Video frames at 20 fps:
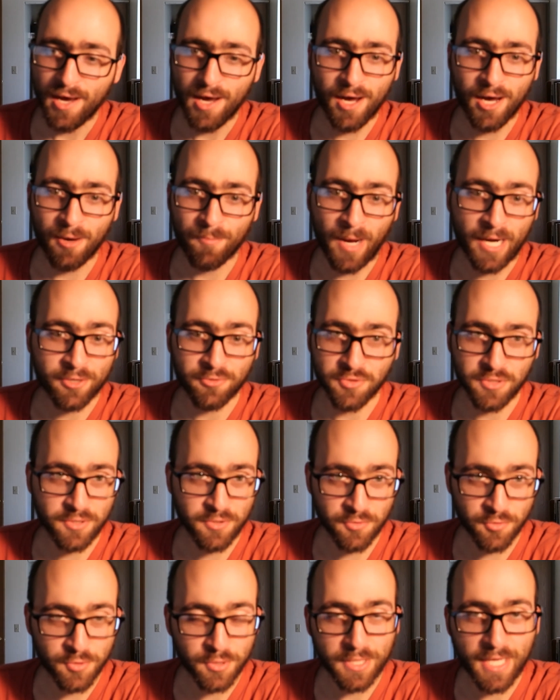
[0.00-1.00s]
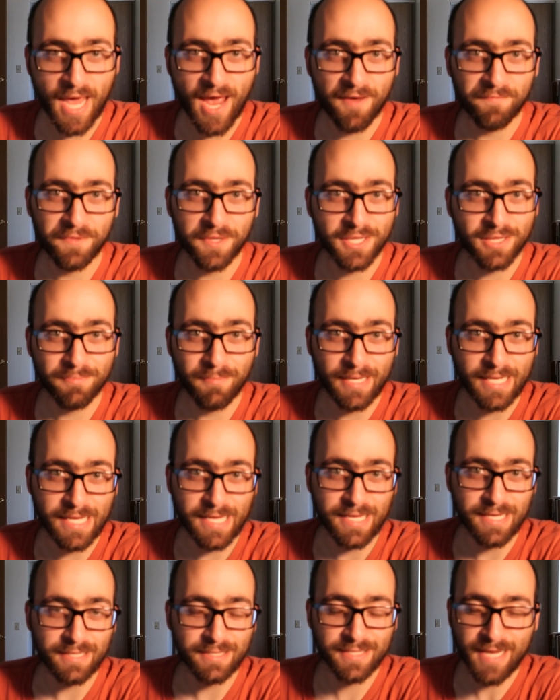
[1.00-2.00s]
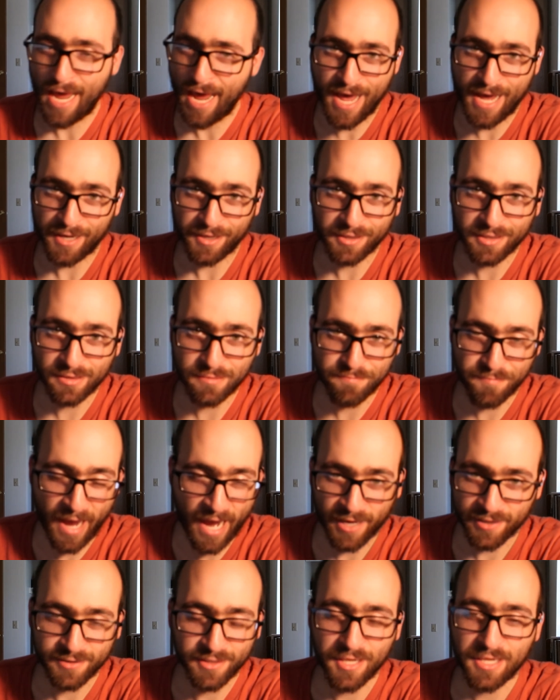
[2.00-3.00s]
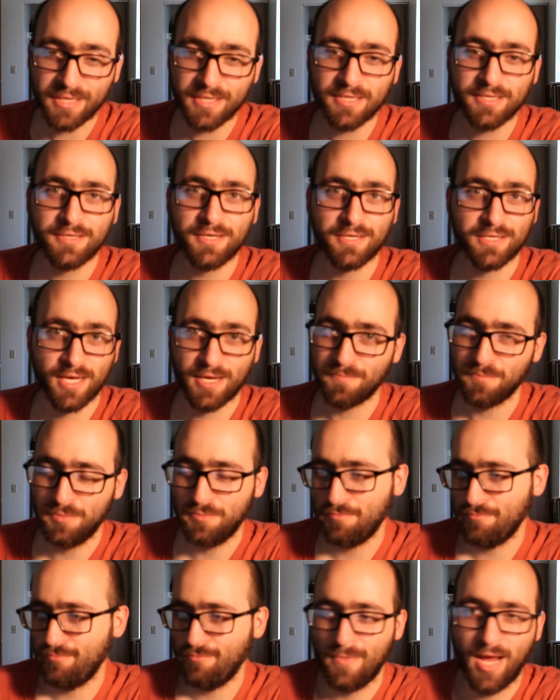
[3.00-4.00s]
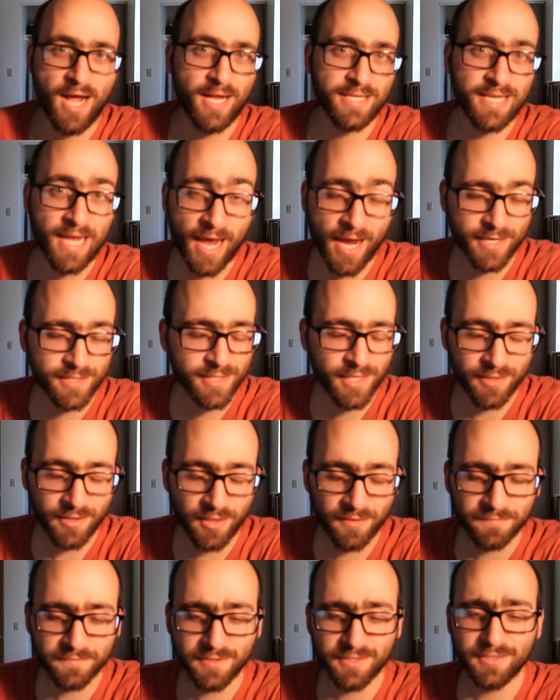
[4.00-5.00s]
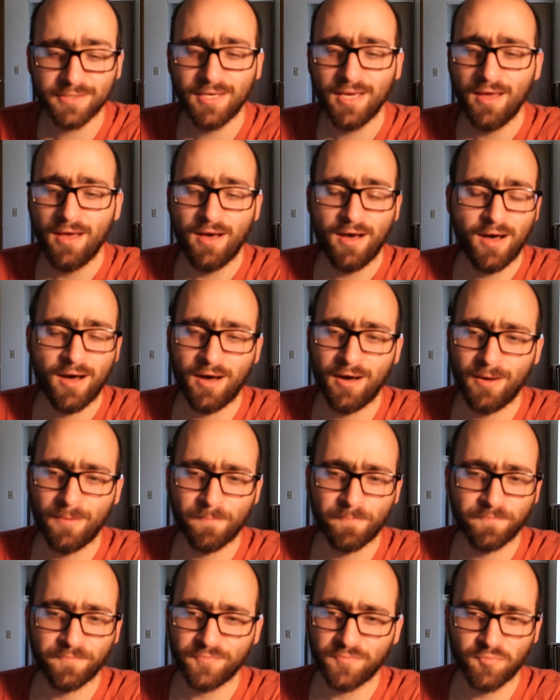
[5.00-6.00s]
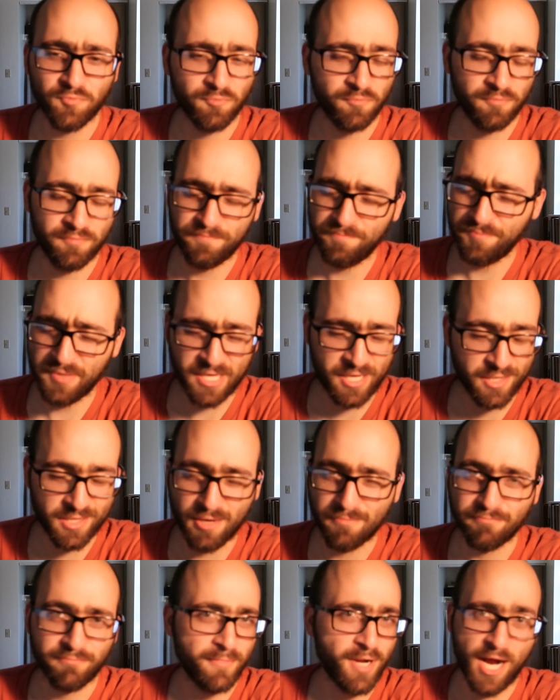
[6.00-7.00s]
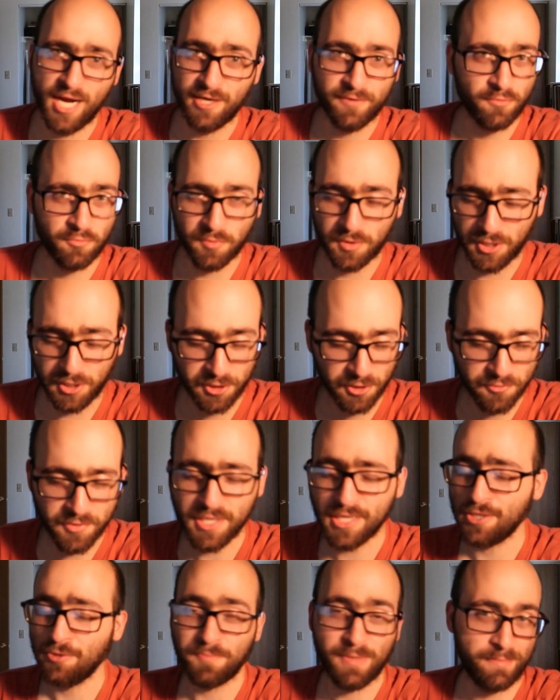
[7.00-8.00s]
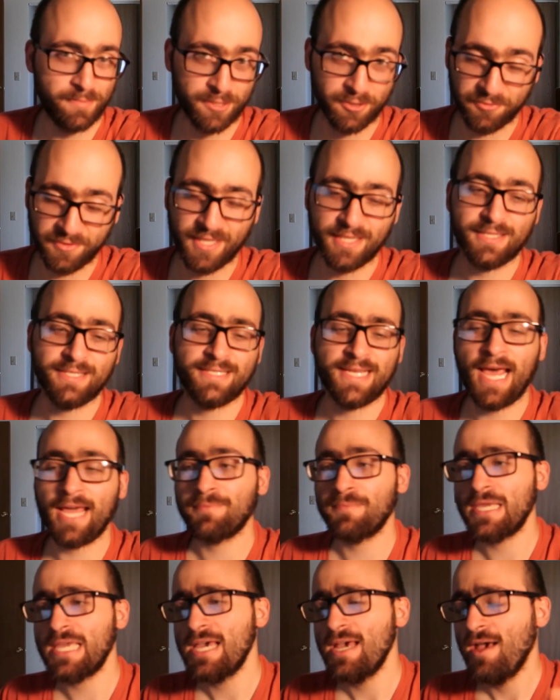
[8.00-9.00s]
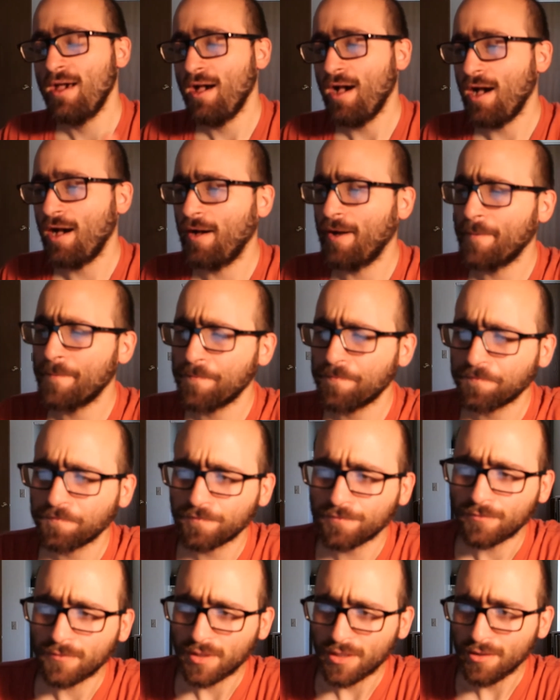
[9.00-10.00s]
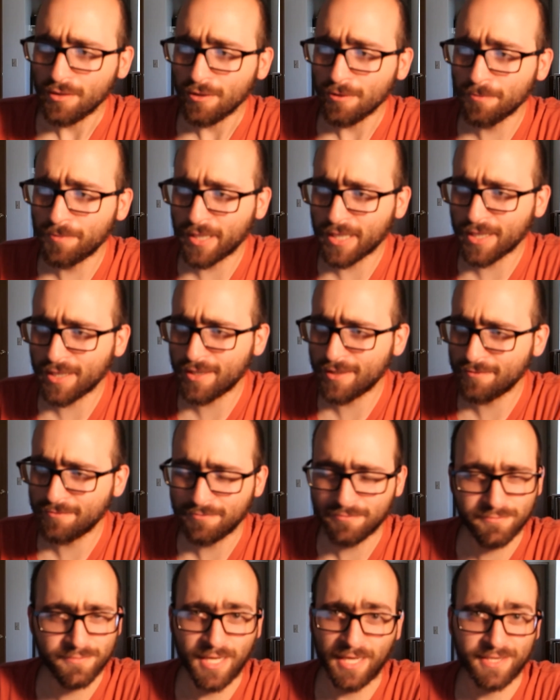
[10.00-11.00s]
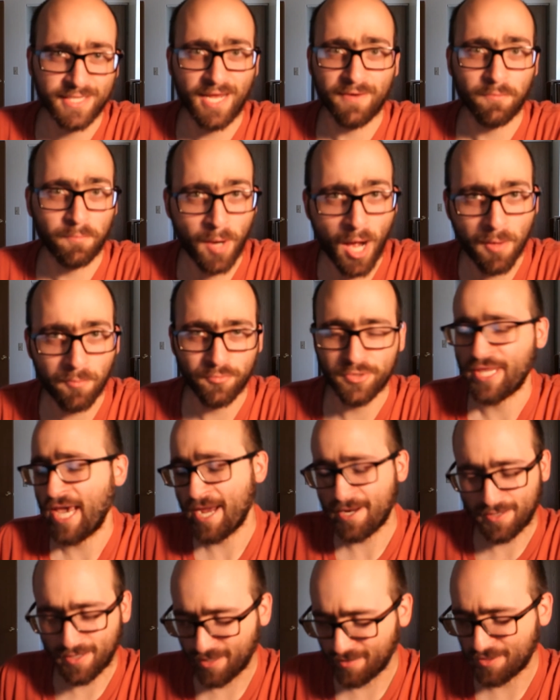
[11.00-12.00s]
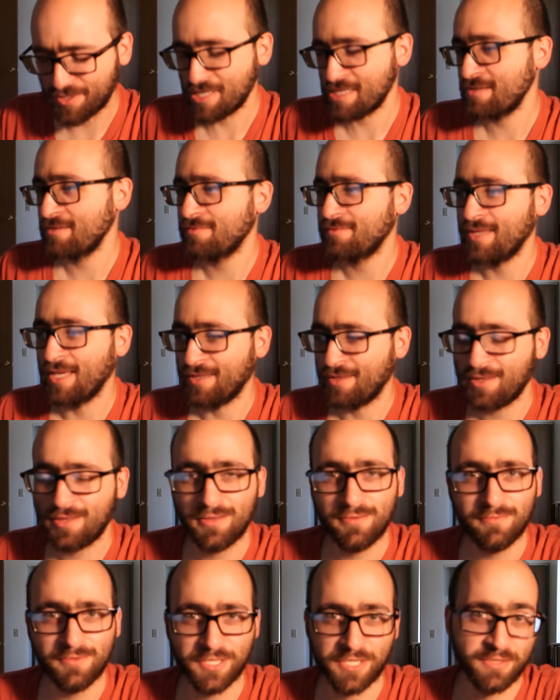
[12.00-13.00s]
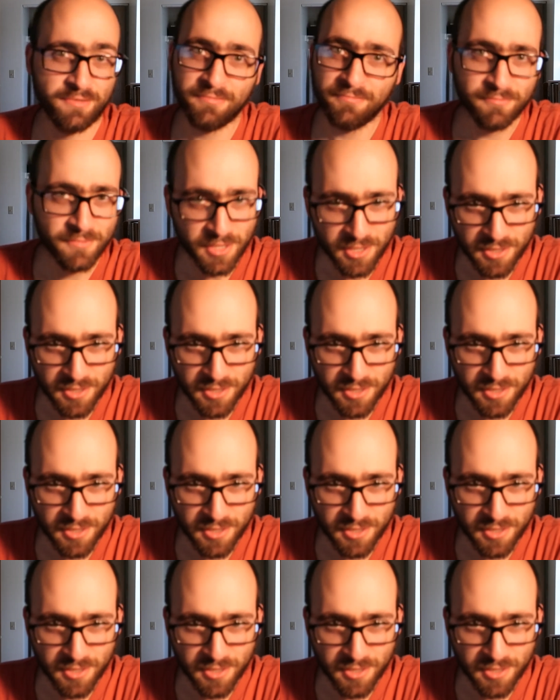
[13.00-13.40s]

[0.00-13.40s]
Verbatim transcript: Um, I don't usually have this many tags backlisted because I'm not tagged that often um, because I'm kind of a recluse, so people don't think to tag me. Um, but uh, not that I have a problem with that. Uh, just that's just